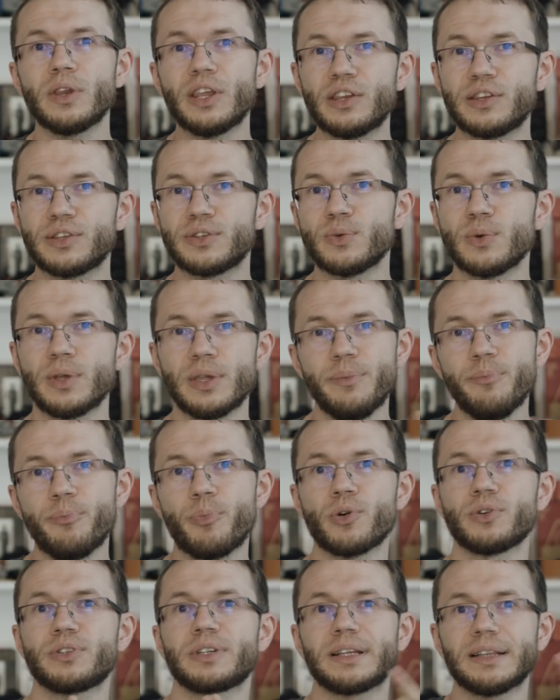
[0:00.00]
need to
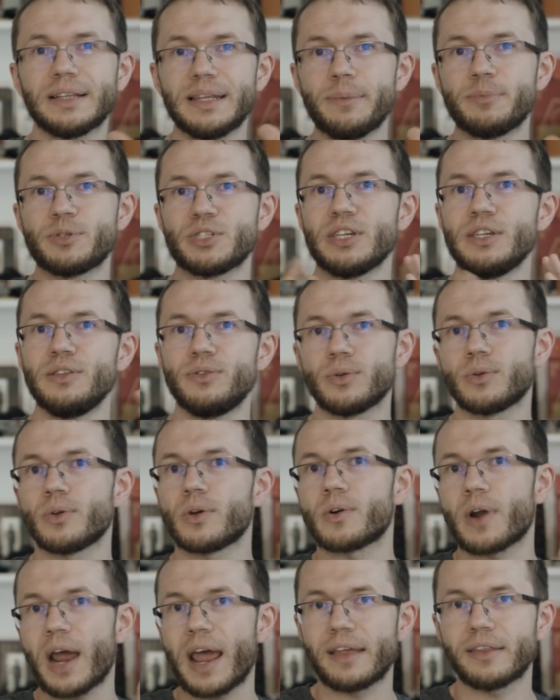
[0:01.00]
import clips into
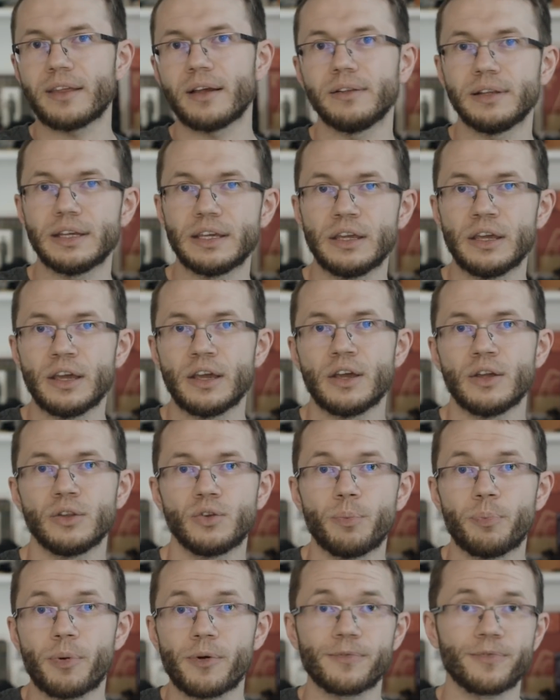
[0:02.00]
your NLE
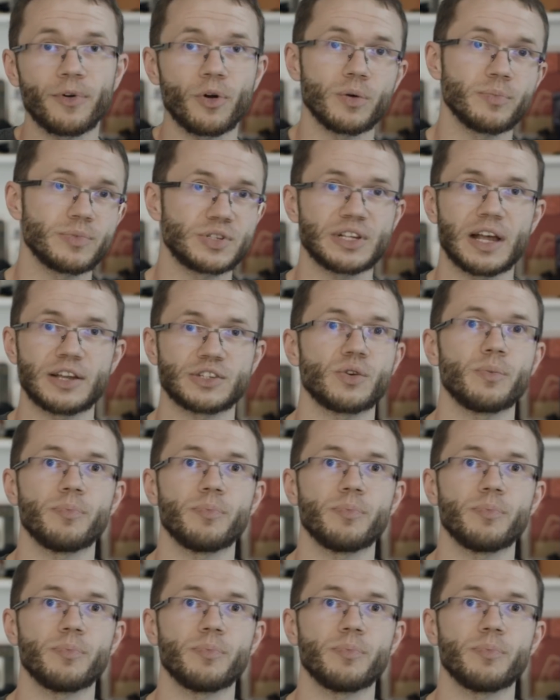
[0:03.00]
to perform such